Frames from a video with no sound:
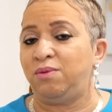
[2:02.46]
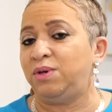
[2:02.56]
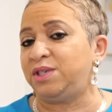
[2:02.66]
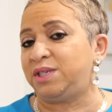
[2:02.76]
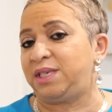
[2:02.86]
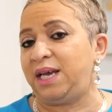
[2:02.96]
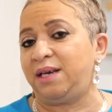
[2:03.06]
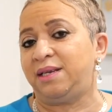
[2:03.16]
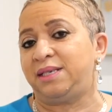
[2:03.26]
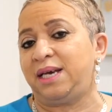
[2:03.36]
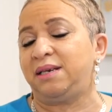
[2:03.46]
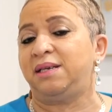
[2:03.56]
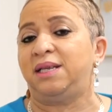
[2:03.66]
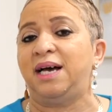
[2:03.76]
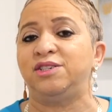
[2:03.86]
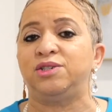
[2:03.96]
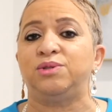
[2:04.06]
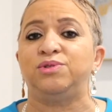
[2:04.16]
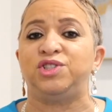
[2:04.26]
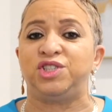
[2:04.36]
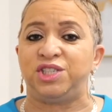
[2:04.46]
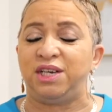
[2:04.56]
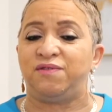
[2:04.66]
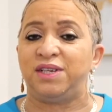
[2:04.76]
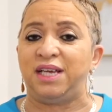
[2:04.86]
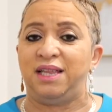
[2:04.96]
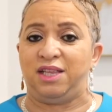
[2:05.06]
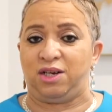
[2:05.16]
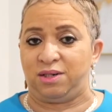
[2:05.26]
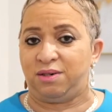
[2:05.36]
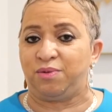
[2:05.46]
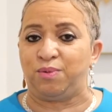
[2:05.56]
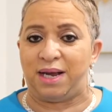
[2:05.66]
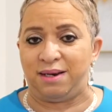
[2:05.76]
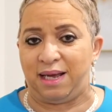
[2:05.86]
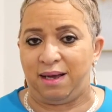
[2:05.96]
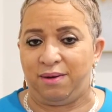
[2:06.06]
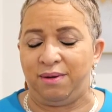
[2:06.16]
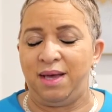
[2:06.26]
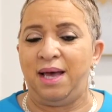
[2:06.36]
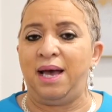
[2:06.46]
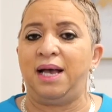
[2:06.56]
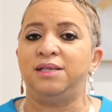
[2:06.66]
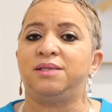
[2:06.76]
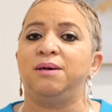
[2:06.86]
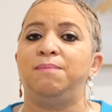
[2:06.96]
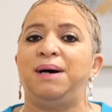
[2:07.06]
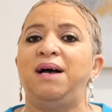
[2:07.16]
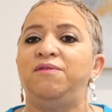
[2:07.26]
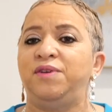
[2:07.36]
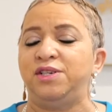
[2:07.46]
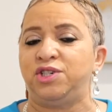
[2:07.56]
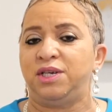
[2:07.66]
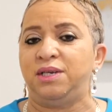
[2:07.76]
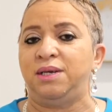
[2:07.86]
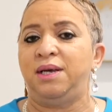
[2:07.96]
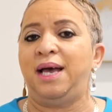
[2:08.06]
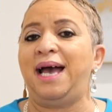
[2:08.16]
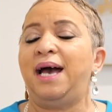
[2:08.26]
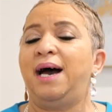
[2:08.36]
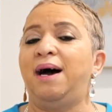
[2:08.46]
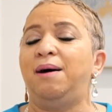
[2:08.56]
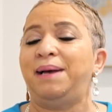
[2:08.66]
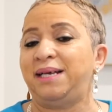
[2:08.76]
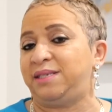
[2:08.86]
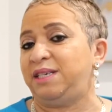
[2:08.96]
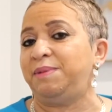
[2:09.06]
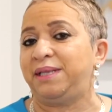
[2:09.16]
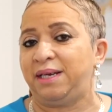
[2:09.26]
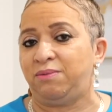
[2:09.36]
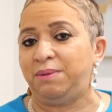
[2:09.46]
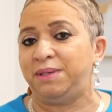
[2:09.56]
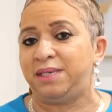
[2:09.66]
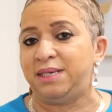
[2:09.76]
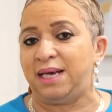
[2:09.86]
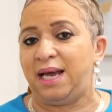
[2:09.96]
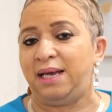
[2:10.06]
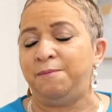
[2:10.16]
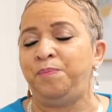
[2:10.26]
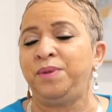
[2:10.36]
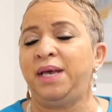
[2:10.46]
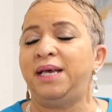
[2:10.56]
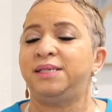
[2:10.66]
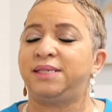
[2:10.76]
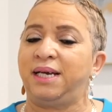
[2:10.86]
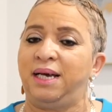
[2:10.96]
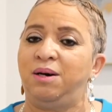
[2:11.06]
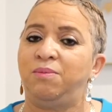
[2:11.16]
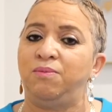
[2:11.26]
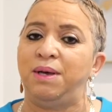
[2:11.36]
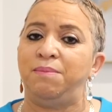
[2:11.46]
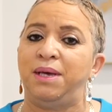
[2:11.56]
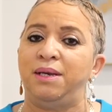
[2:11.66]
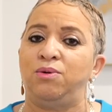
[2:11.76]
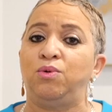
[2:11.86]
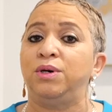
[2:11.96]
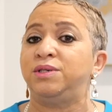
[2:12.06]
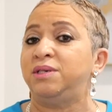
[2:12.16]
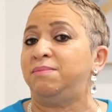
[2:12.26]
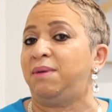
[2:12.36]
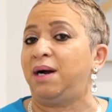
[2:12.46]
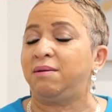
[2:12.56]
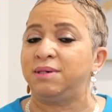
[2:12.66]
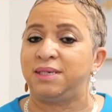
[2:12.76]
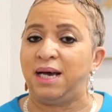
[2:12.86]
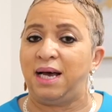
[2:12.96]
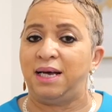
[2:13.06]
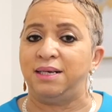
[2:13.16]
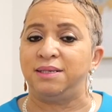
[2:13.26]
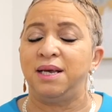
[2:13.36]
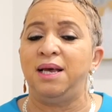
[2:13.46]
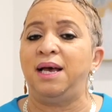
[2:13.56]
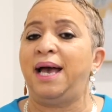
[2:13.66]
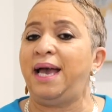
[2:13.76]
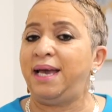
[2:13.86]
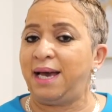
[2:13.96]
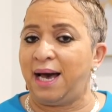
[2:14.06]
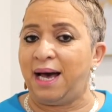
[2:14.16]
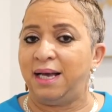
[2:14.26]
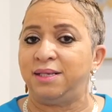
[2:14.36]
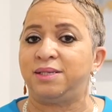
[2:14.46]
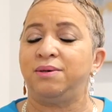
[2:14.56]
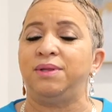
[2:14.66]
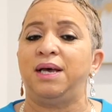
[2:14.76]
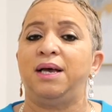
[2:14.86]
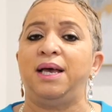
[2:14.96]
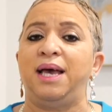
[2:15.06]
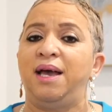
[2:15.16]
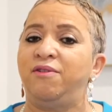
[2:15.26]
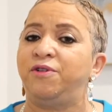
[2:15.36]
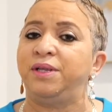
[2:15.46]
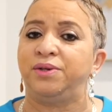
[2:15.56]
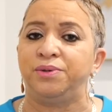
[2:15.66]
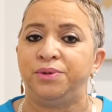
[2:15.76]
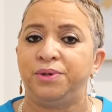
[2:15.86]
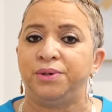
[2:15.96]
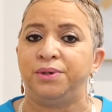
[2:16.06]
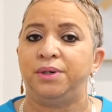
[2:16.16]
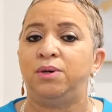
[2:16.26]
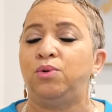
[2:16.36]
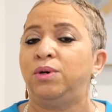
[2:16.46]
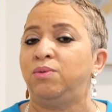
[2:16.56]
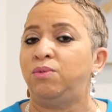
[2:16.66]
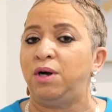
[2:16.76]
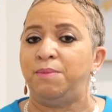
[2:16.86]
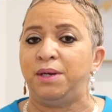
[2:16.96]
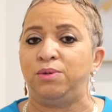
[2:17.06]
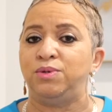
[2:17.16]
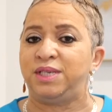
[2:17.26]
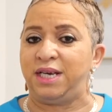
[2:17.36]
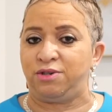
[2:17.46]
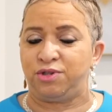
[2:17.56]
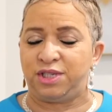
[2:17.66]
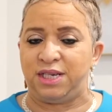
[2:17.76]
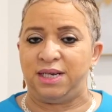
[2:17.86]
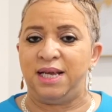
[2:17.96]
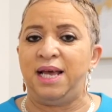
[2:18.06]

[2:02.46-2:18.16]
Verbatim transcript: which is taking a technological shift in the earth right now. And so, my vision um, at STEM Atlanta Women today is to help women or to democratize AI so that every little girl or woman who's interested